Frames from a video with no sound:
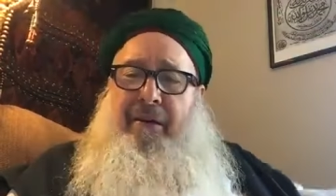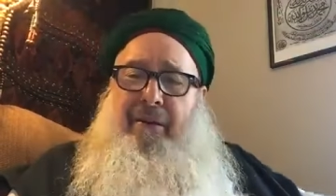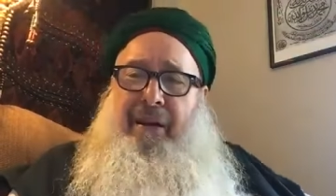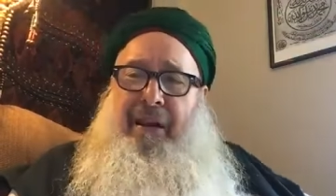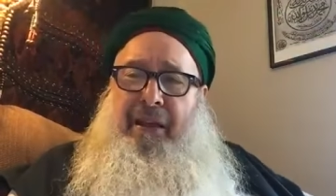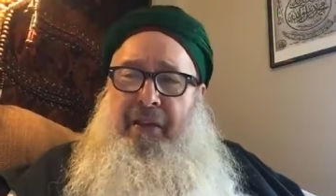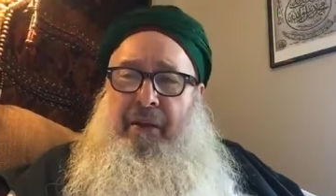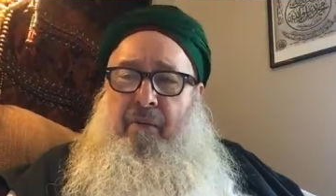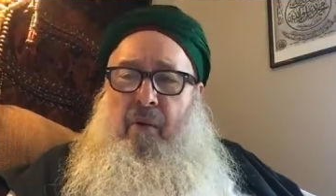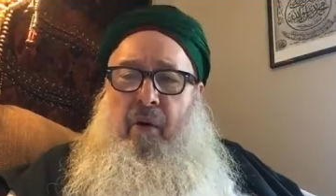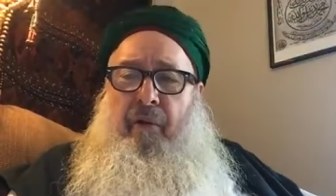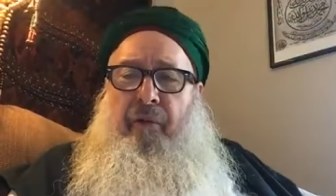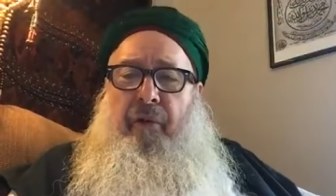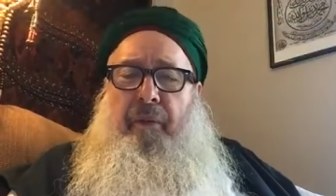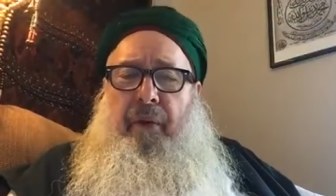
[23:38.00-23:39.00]
hear anything
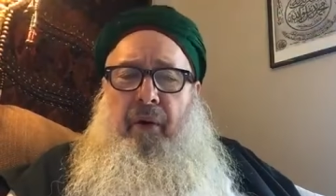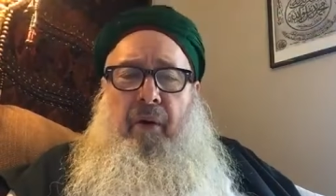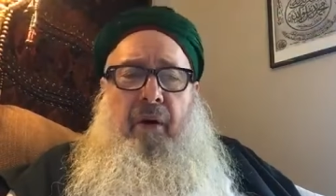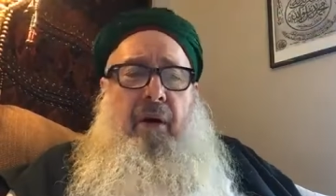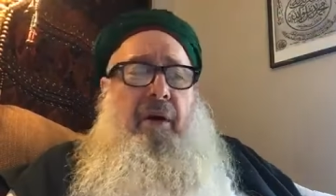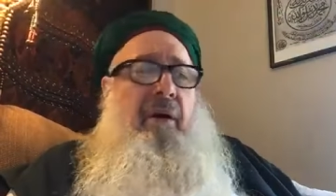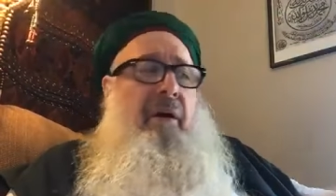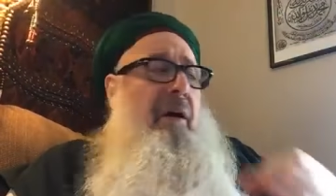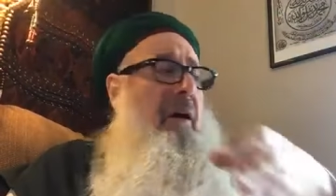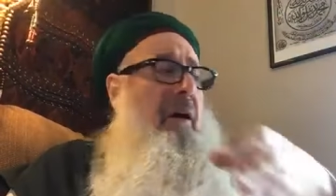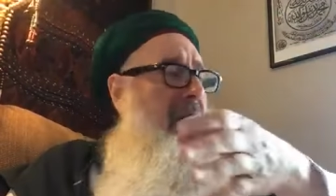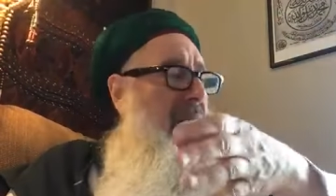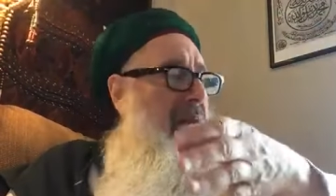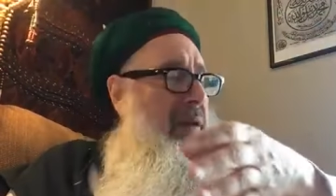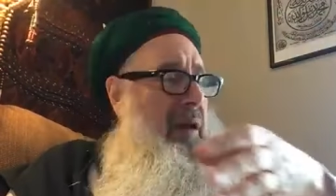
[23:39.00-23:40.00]
more from you.
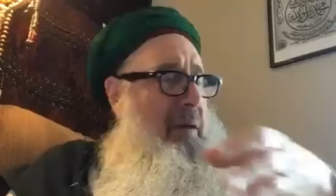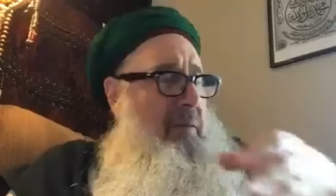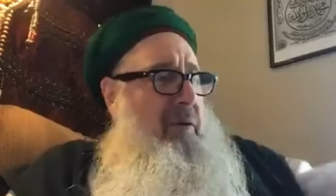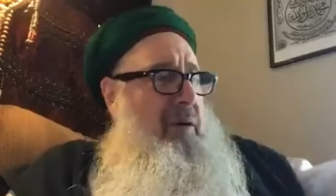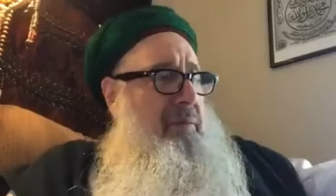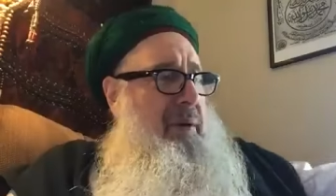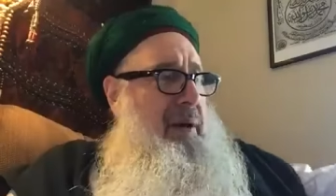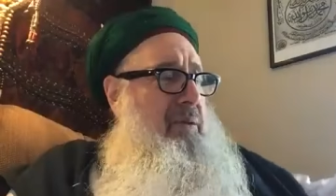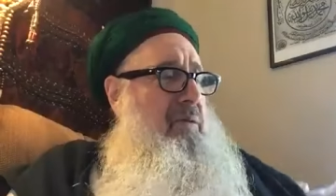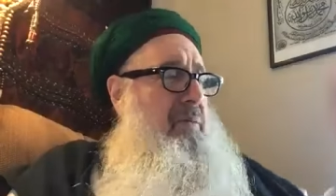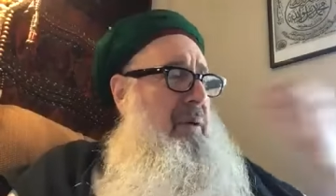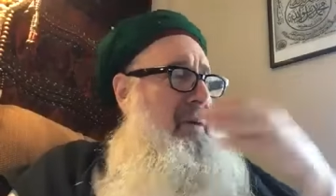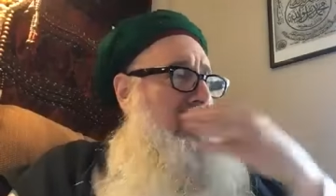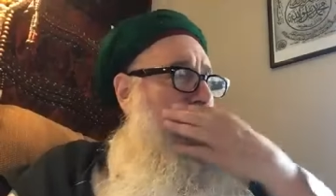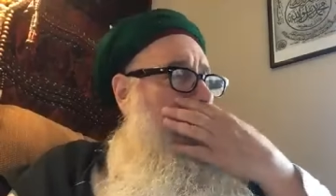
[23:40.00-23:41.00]
And I'm going back to
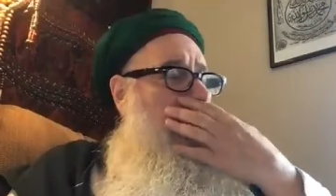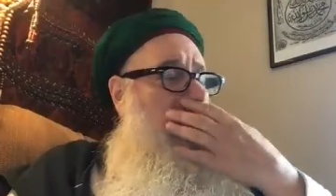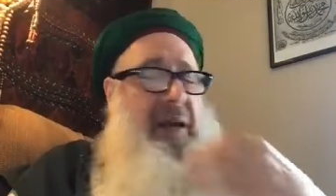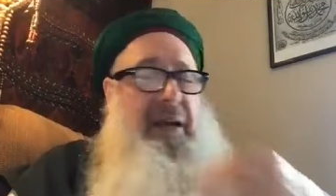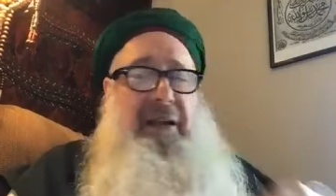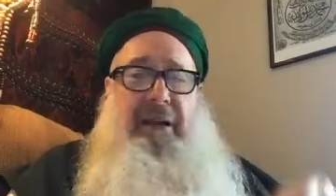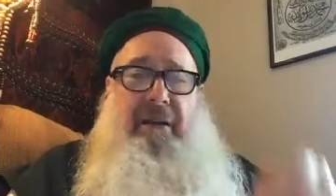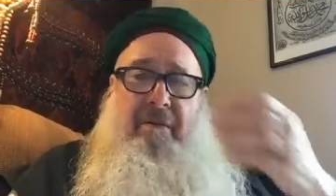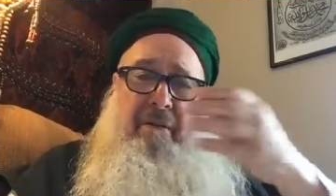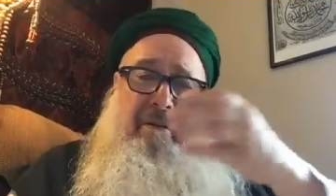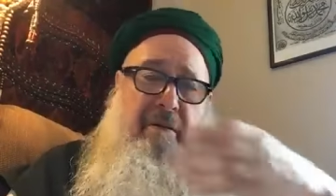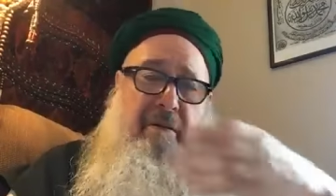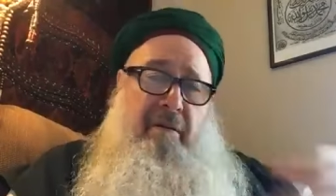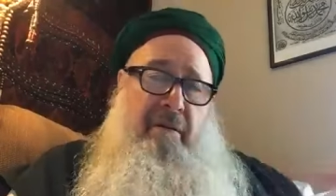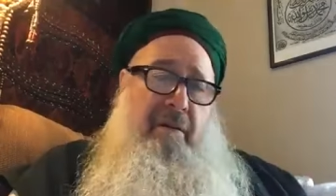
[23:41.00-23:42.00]
my sheikh." And he
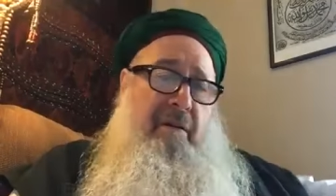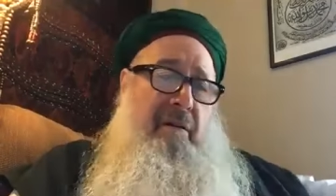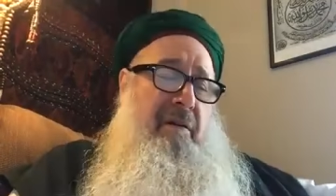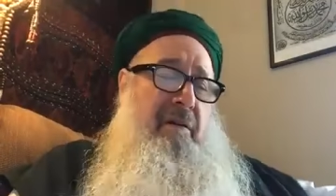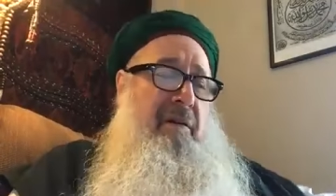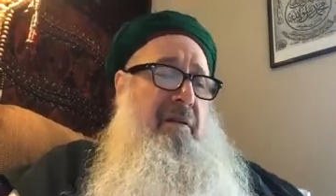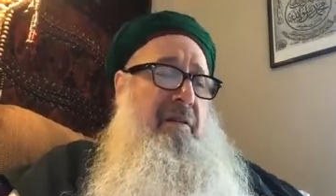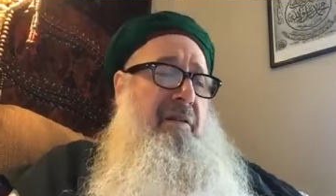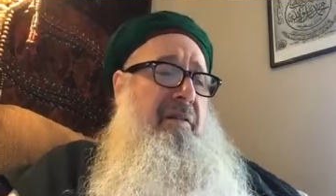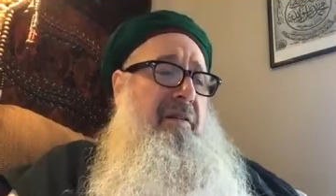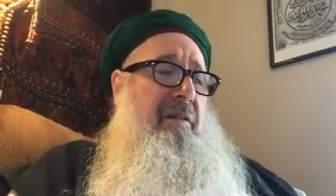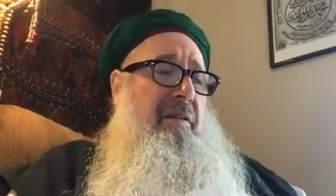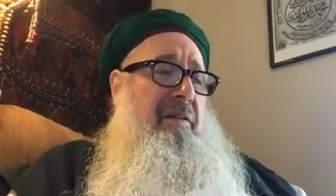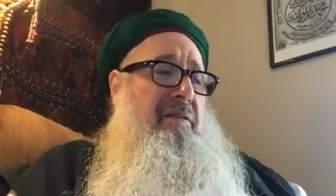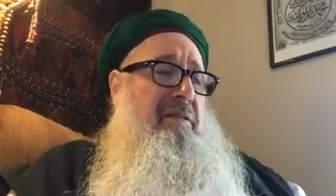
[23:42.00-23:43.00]

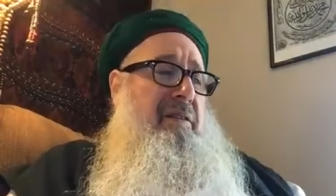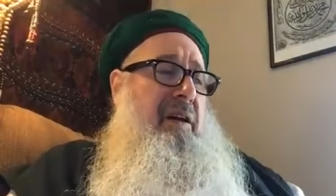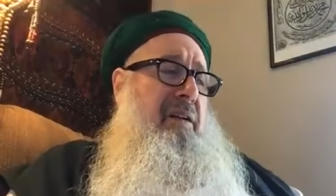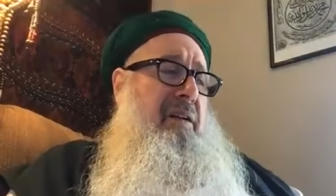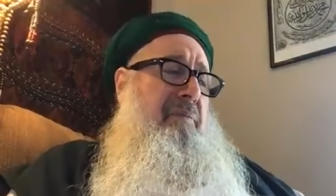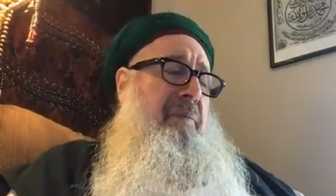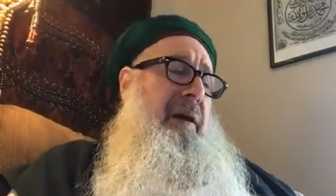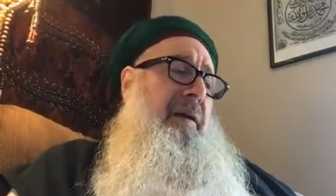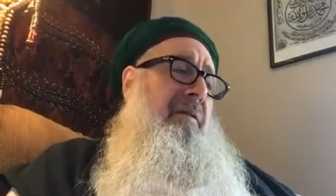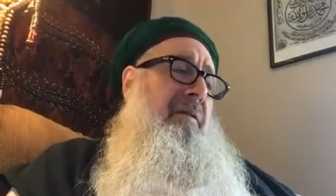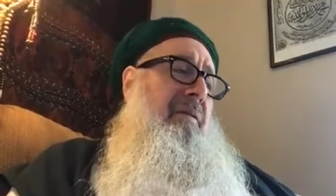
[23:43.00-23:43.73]
he started back